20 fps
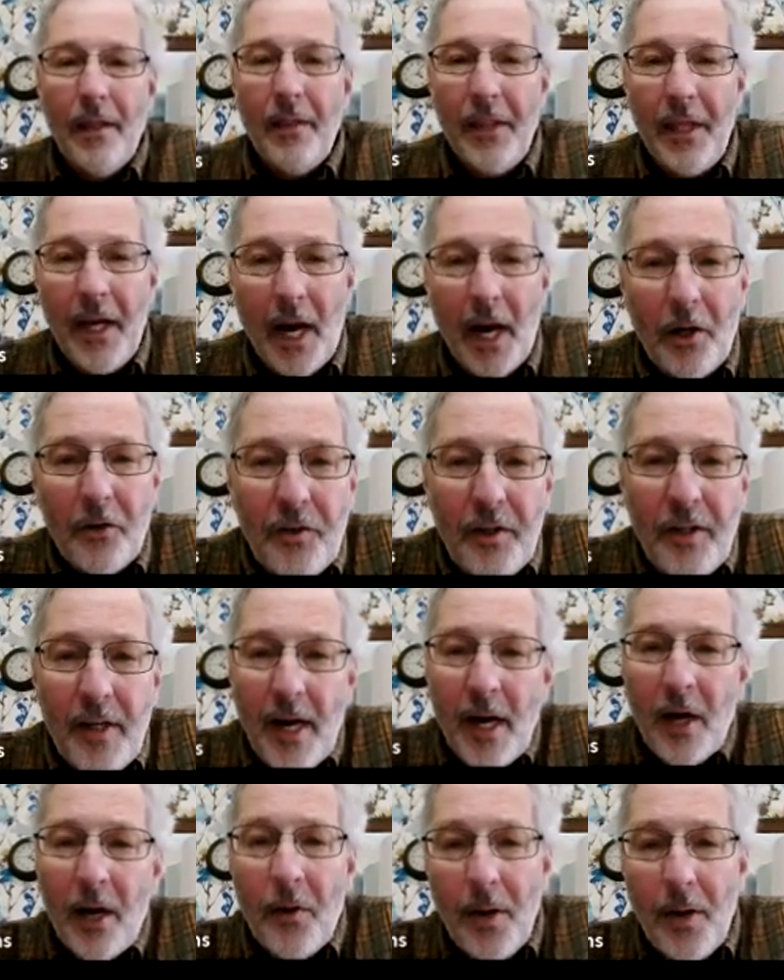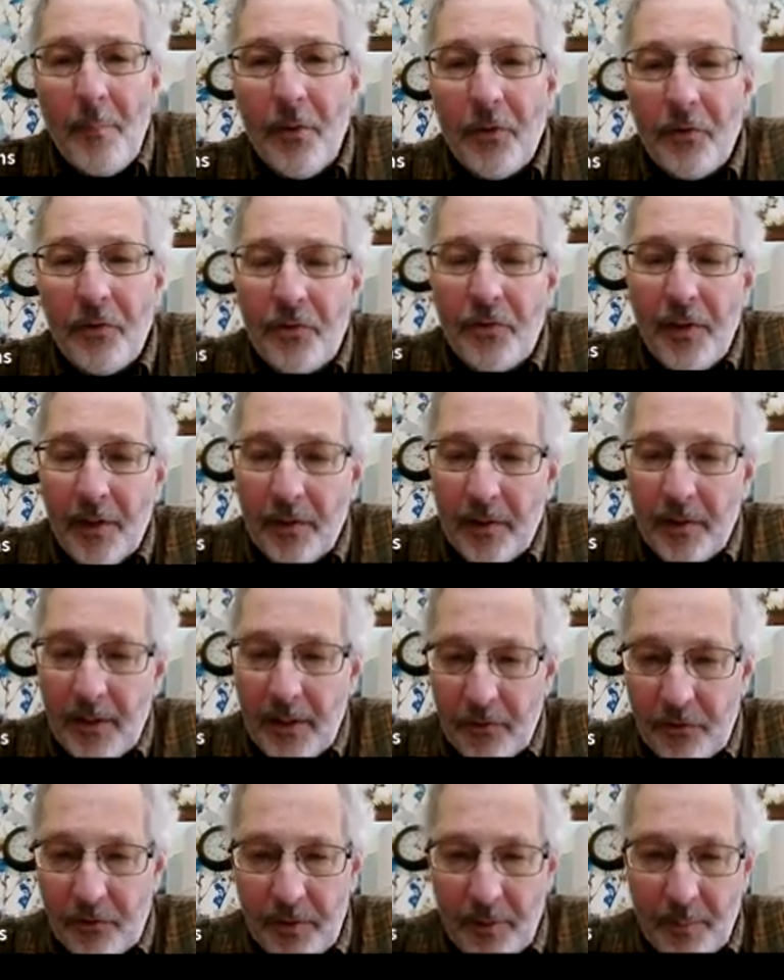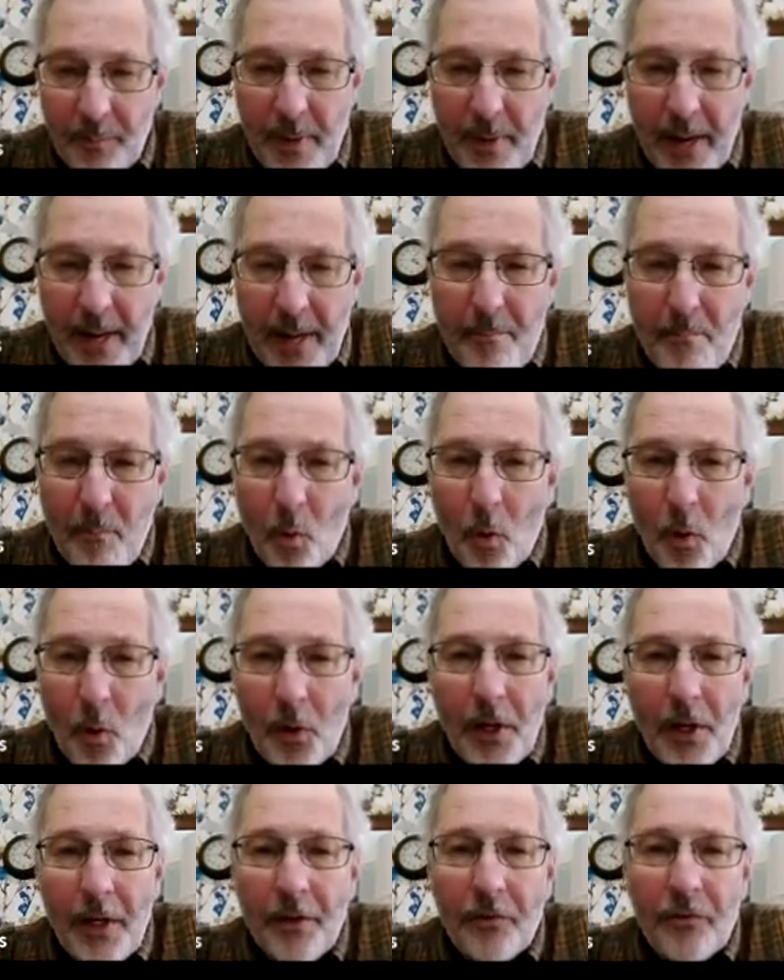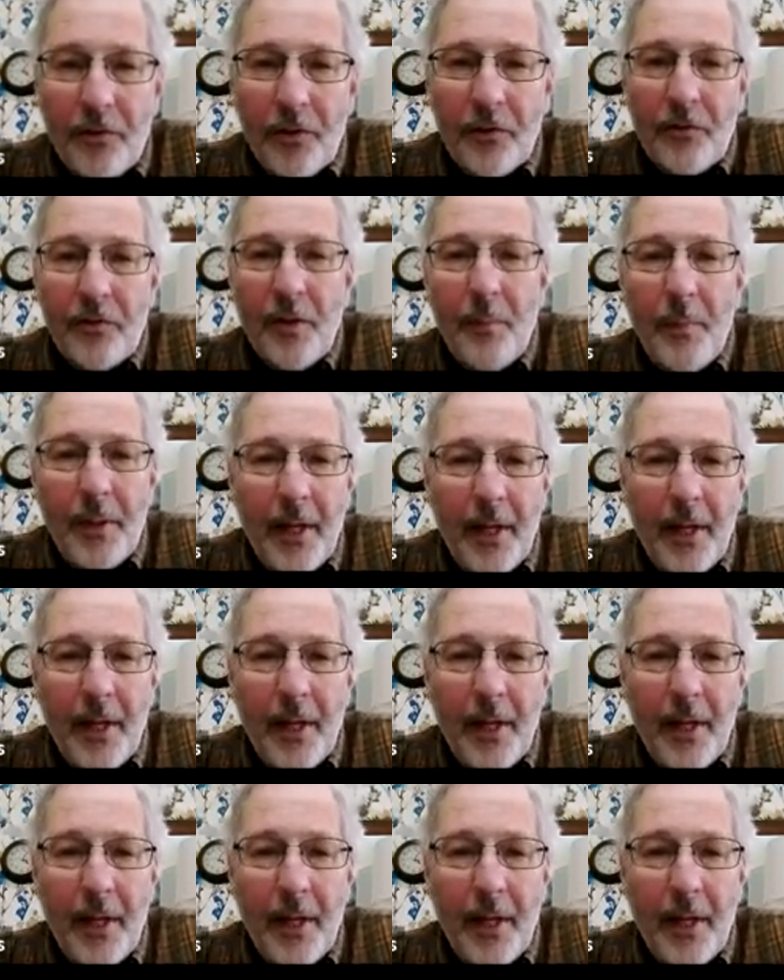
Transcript: The RTRM is the main board on the system,